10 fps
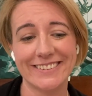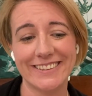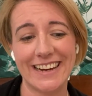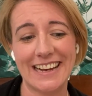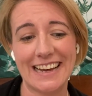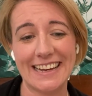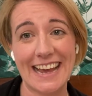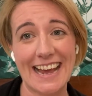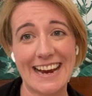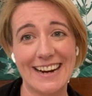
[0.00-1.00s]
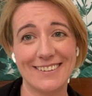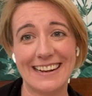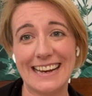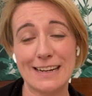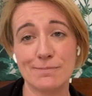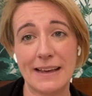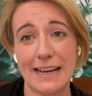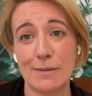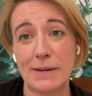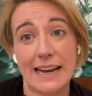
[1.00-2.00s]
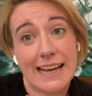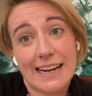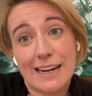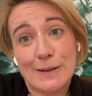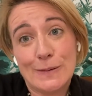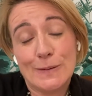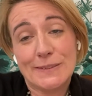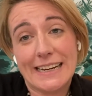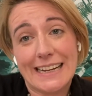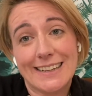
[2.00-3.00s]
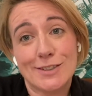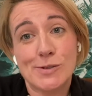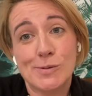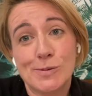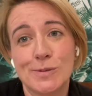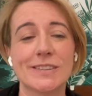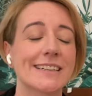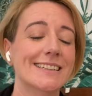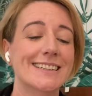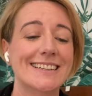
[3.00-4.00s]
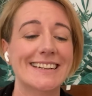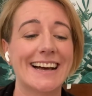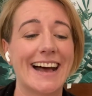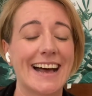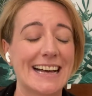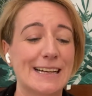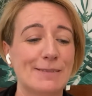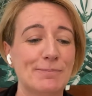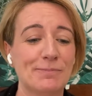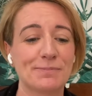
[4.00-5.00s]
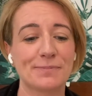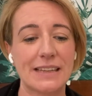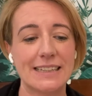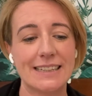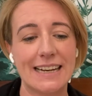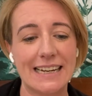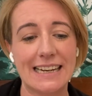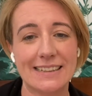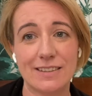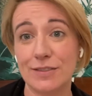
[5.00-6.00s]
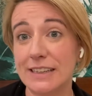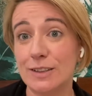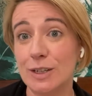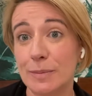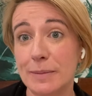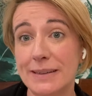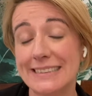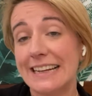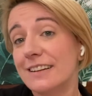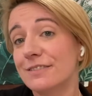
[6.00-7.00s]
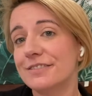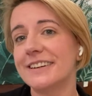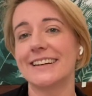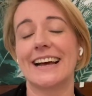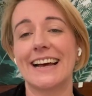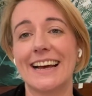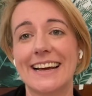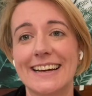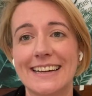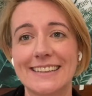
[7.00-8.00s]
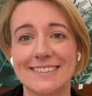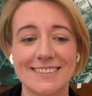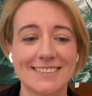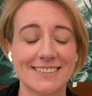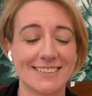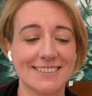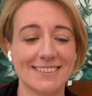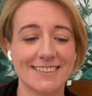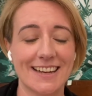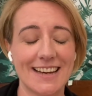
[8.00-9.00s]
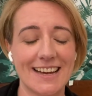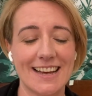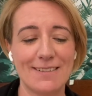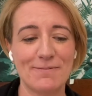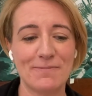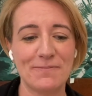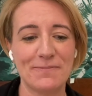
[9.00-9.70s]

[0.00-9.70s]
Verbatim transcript: I like hair, I like makeup, I like clothes, I like shoes. Um, I like to feel good about myself and um,